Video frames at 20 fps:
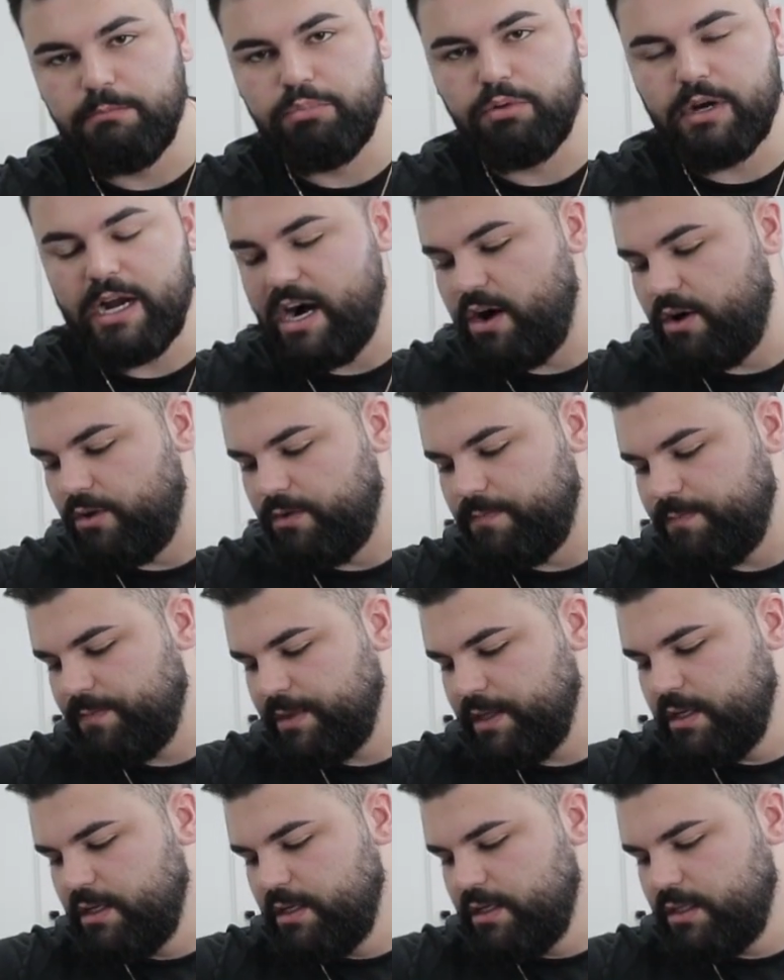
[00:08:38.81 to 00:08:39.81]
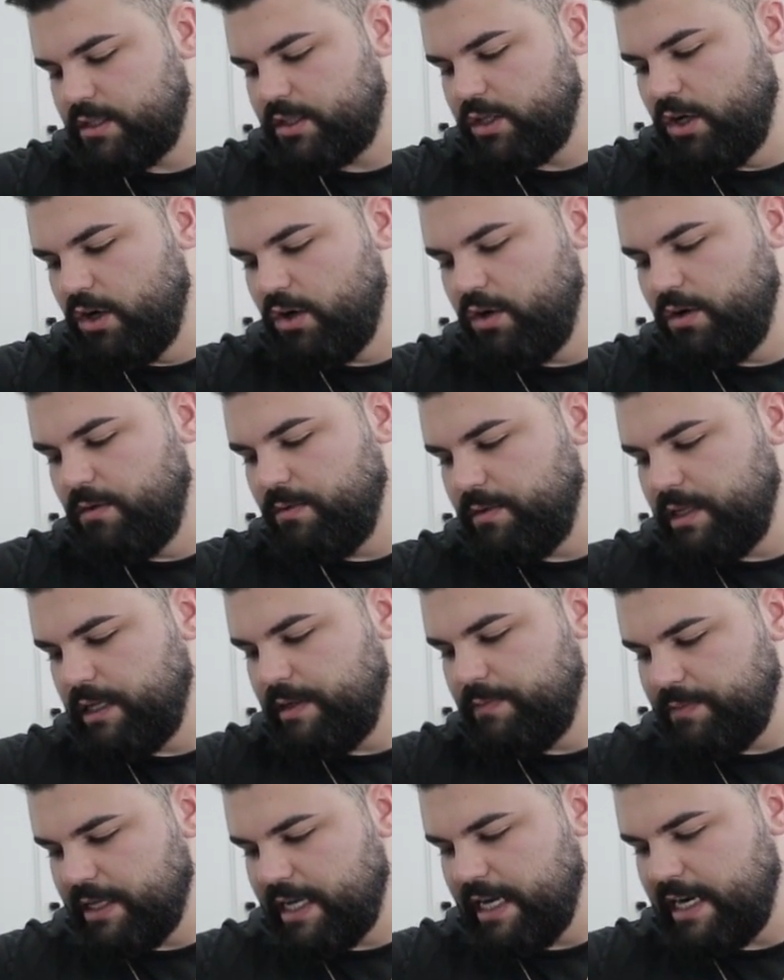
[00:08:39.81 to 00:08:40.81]
to brown. So
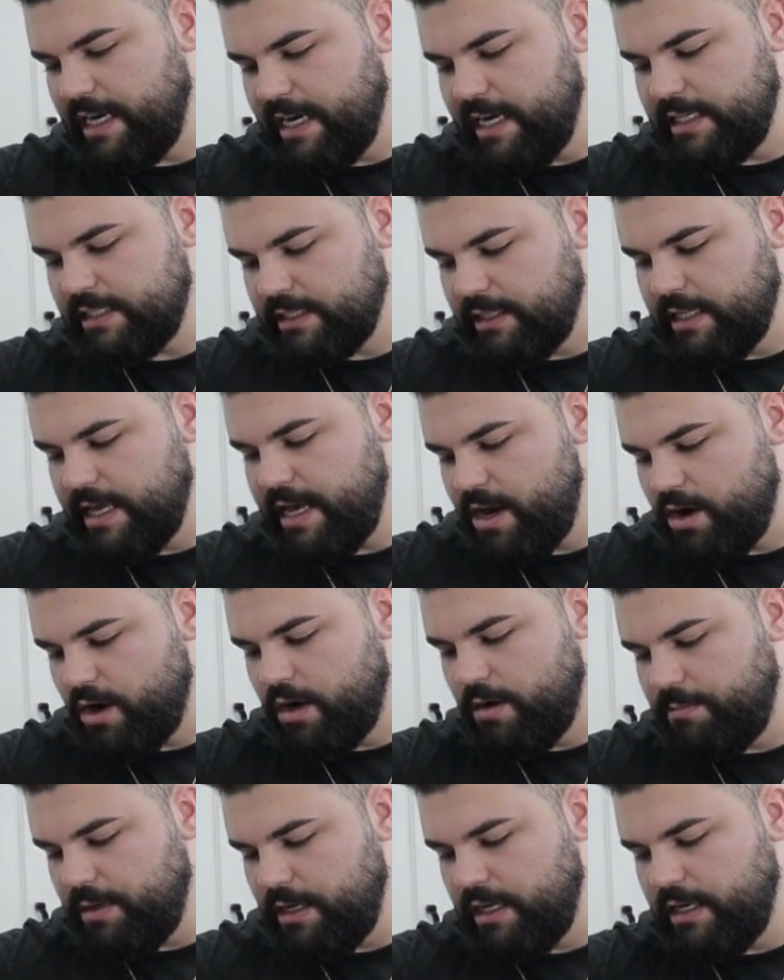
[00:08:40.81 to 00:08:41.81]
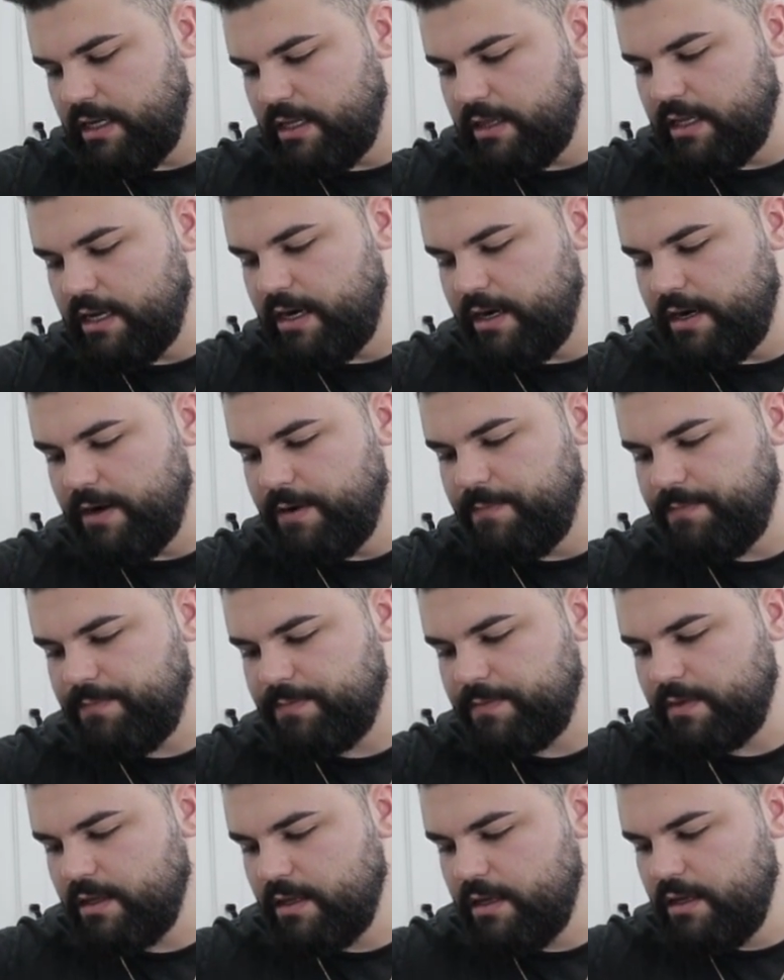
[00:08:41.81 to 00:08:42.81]
get a nice layer of meat in there
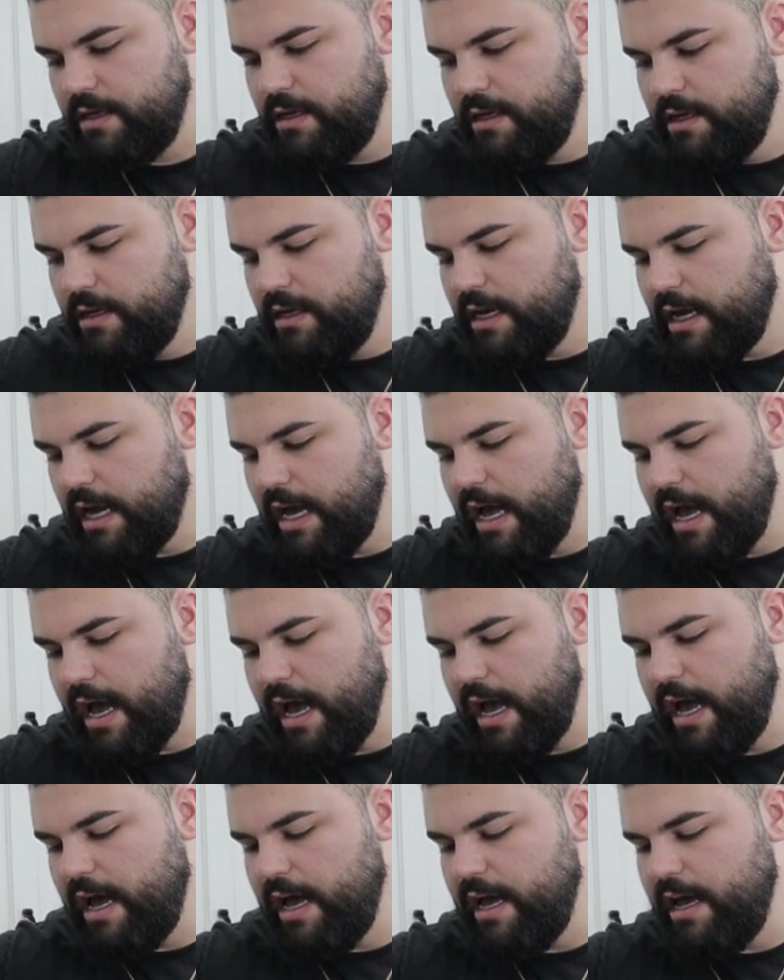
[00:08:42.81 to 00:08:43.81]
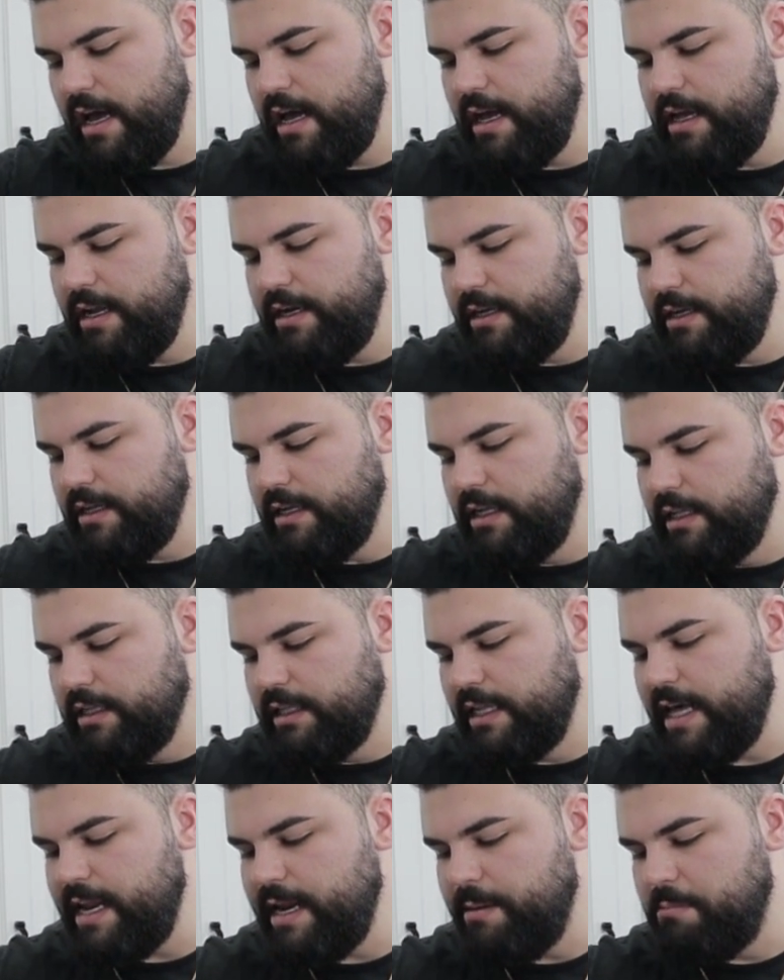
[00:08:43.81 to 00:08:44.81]
and
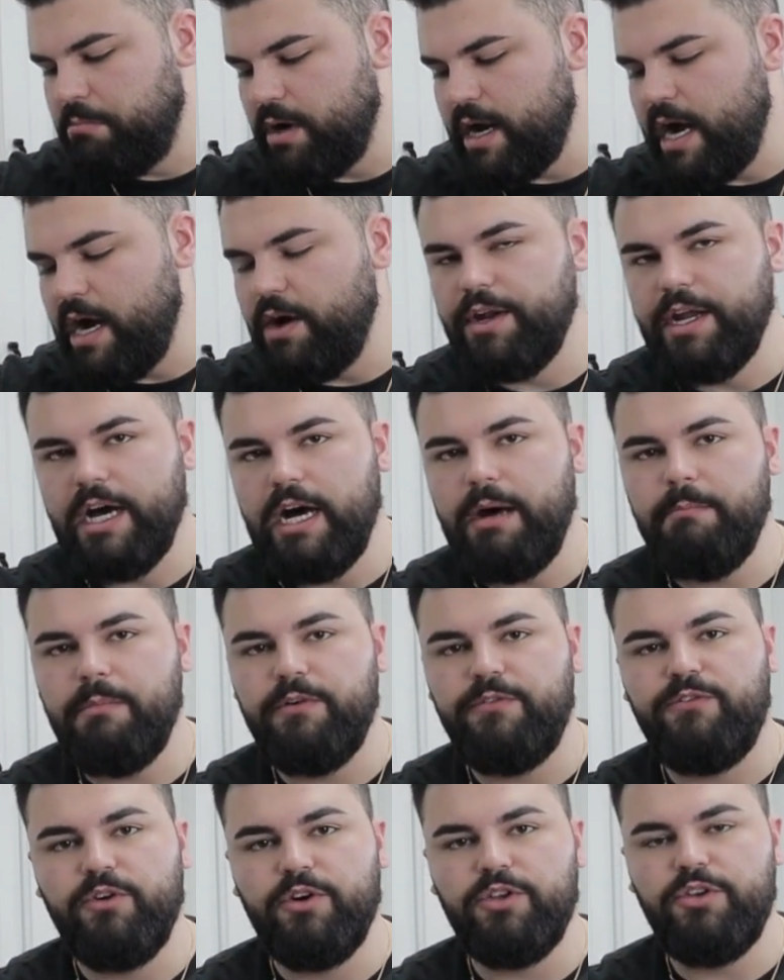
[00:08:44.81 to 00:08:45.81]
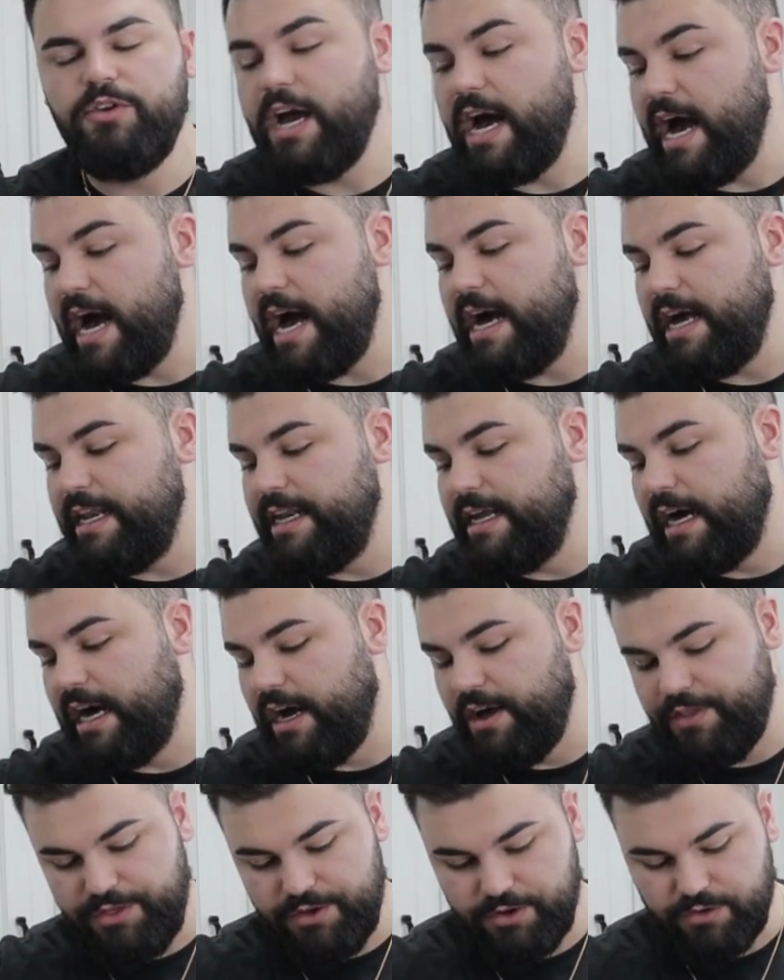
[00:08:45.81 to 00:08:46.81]
let it brown up before you add
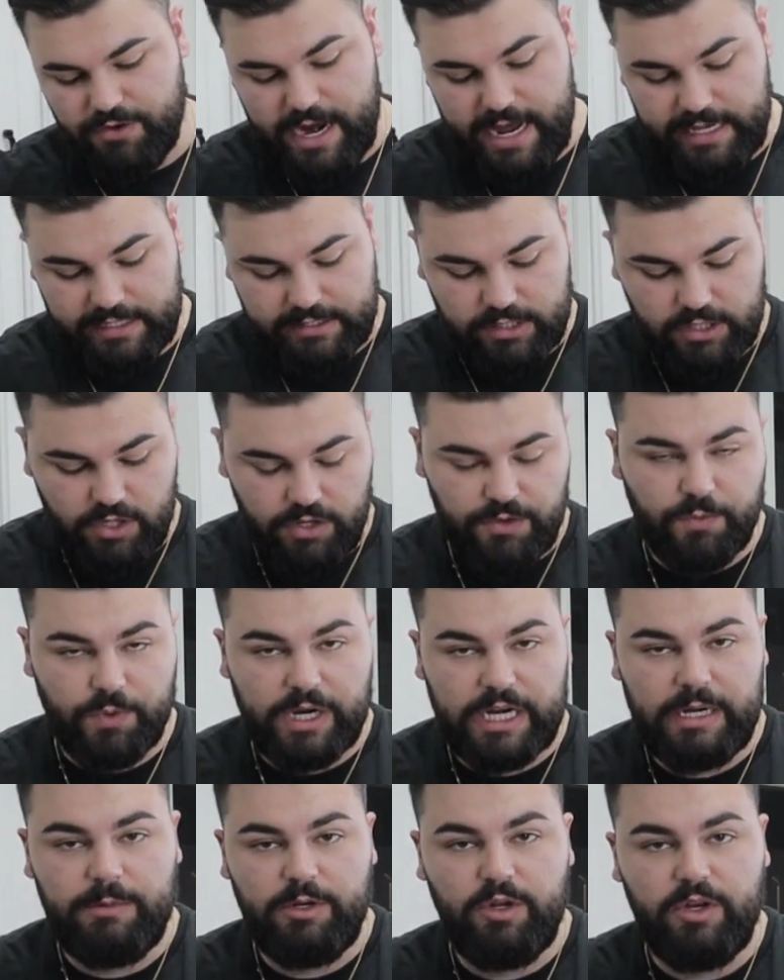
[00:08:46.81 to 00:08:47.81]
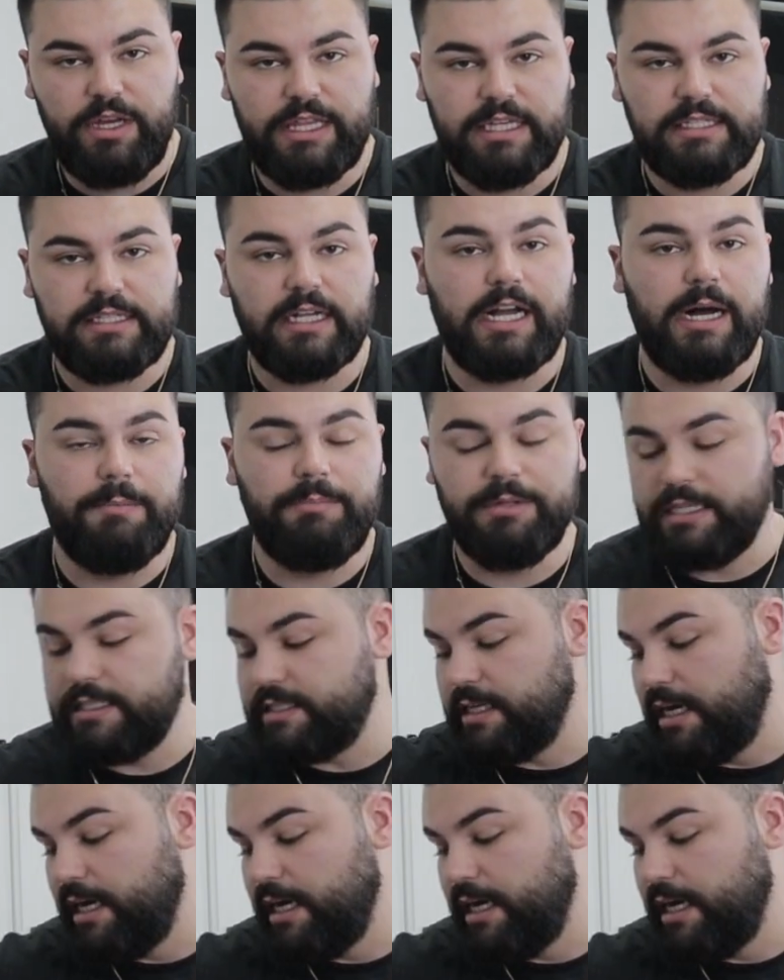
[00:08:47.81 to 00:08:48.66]
the rest. So we're gonna be doing this a couple of